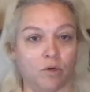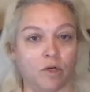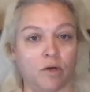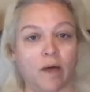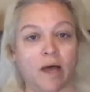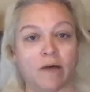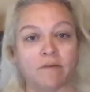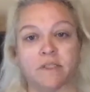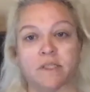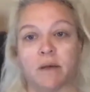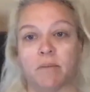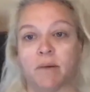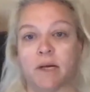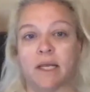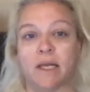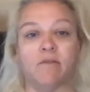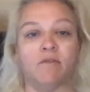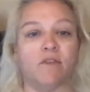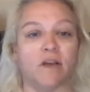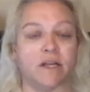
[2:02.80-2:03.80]
somebody
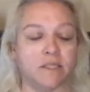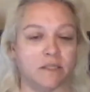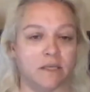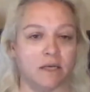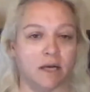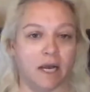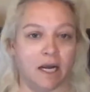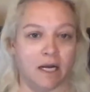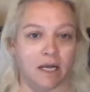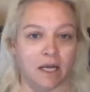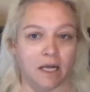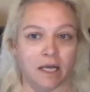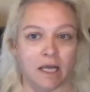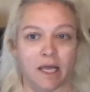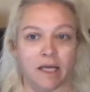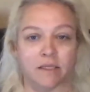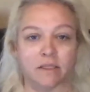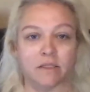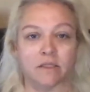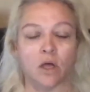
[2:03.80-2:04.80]
investigating a
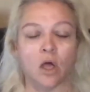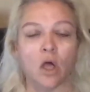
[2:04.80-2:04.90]
case,